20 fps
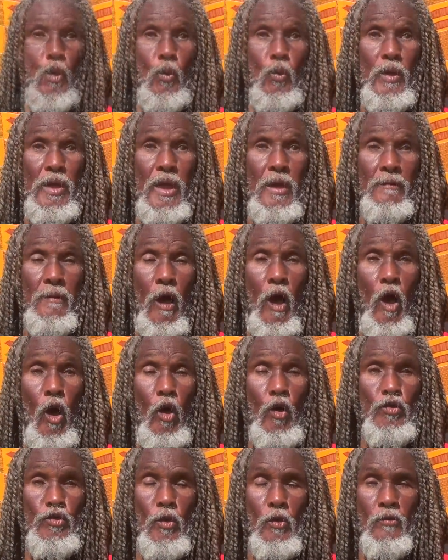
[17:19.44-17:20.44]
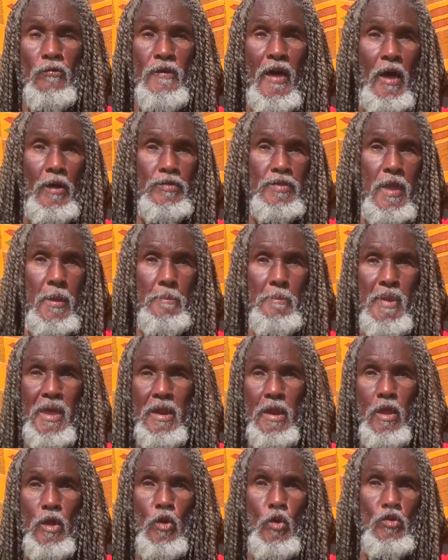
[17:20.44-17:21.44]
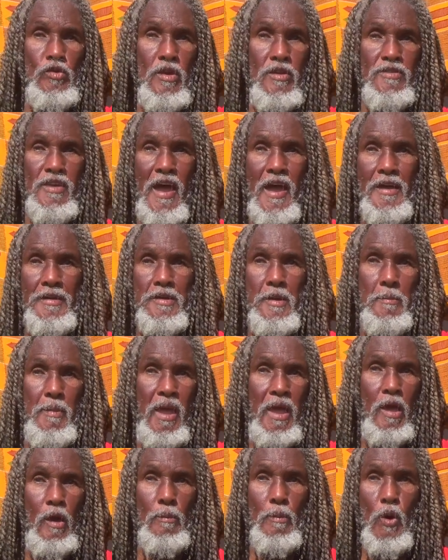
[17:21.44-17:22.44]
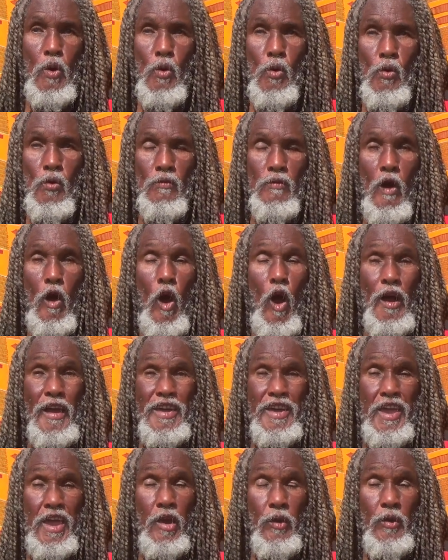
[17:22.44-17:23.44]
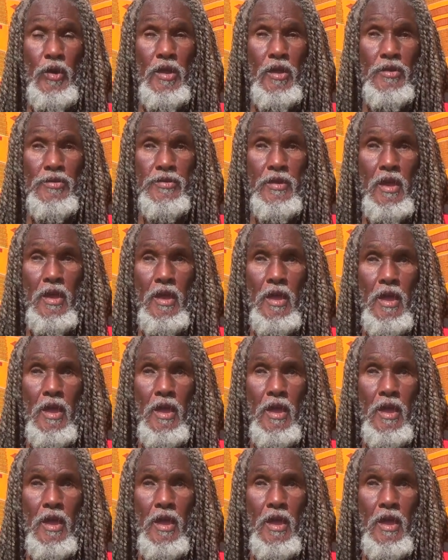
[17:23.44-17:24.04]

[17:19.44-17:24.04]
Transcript: we have also found that many who desire to make a move are curious